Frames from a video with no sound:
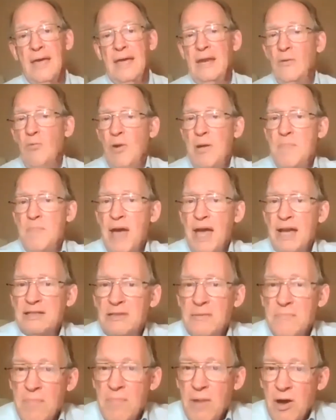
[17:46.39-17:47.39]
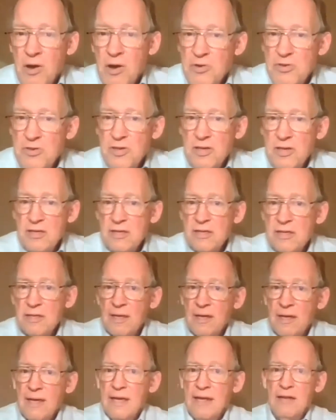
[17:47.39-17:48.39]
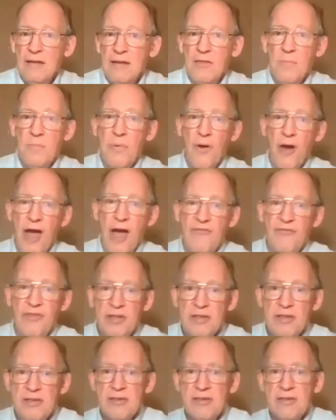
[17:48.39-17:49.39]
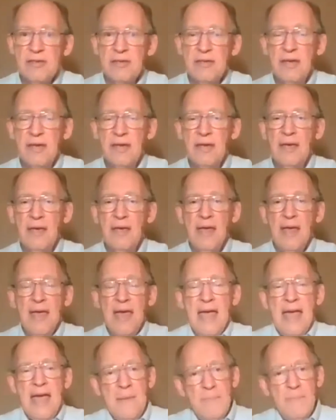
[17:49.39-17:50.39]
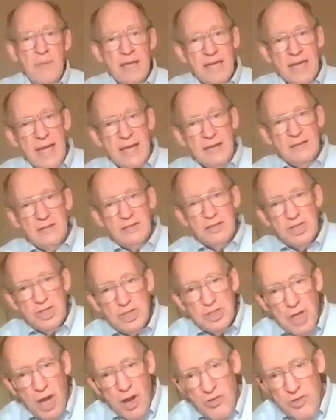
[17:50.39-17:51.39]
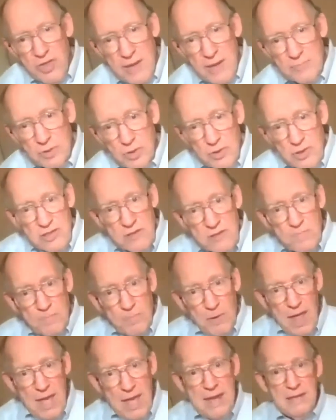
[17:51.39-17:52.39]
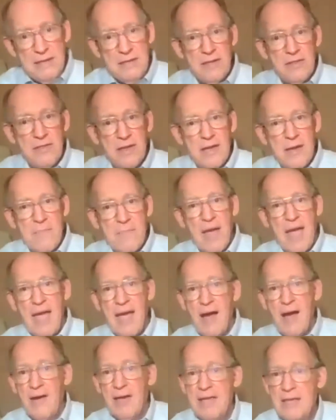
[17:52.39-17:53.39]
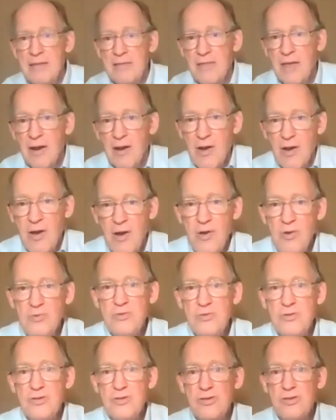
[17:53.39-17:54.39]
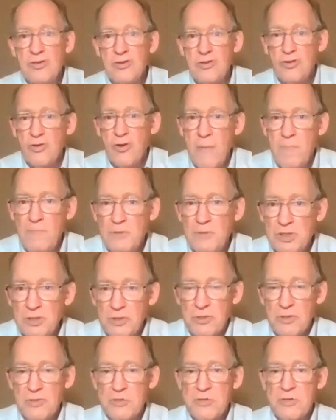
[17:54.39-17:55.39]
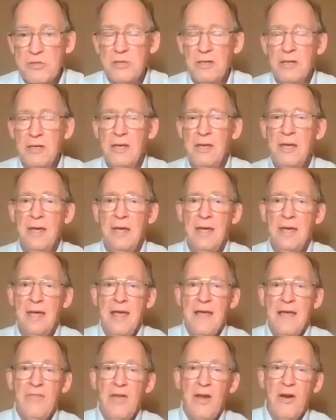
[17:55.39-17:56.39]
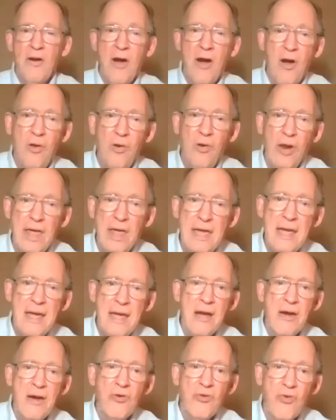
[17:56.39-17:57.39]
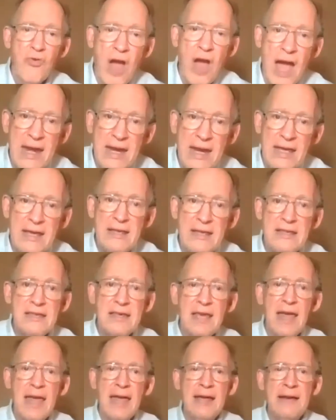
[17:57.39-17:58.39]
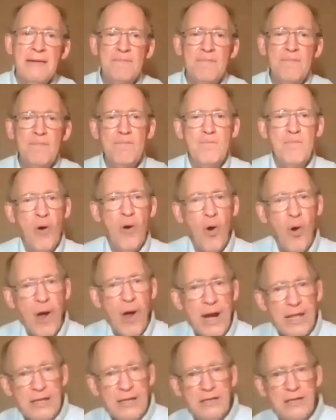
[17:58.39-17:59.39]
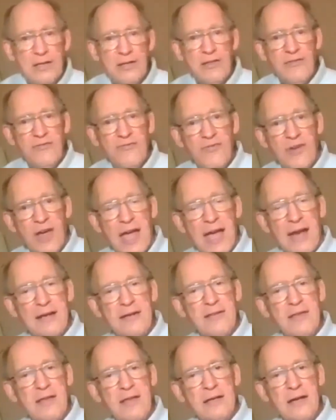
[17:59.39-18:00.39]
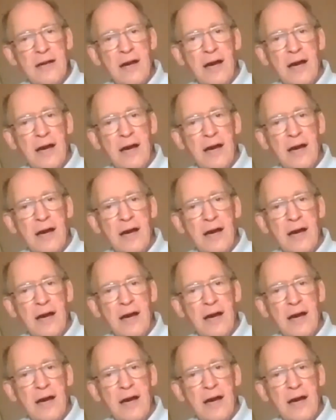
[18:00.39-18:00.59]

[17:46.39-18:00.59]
And it went back to Moses and the prophets and began to show them, to explain to them how in their own scriptures, their holy writings had pointed to the fact that